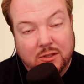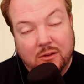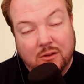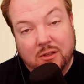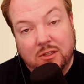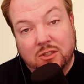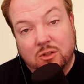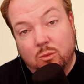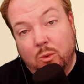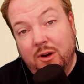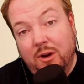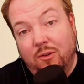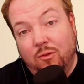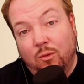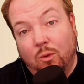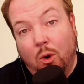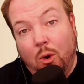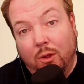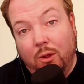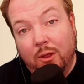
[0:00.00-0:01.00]
So this is where you
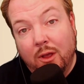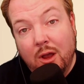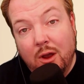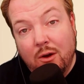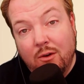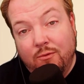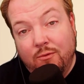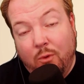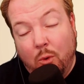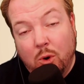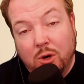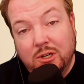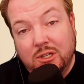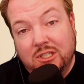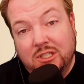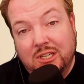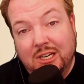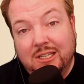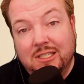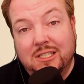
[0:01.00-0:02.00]
roll 4
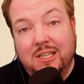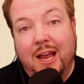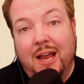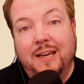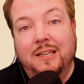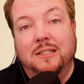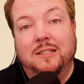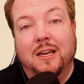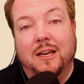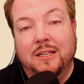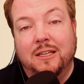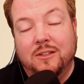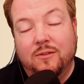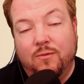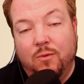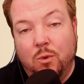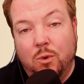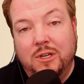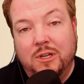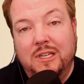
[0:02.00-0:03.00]
6-sided dice,
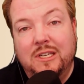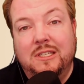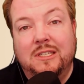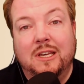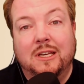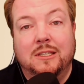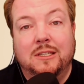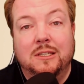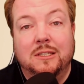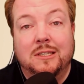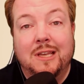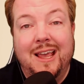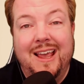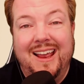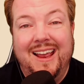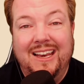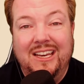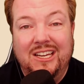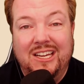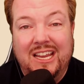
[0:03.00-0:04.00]
4 d6s,
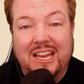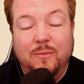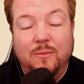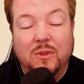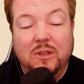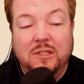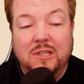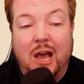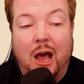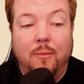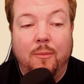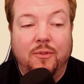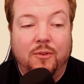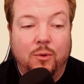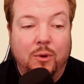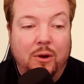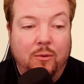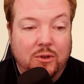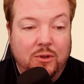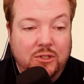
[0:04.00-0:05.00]
and you keep the top
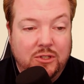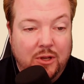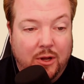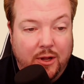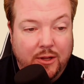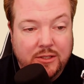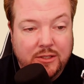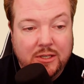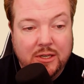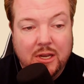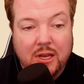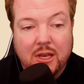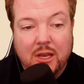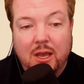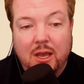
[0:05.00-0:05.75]
3 results.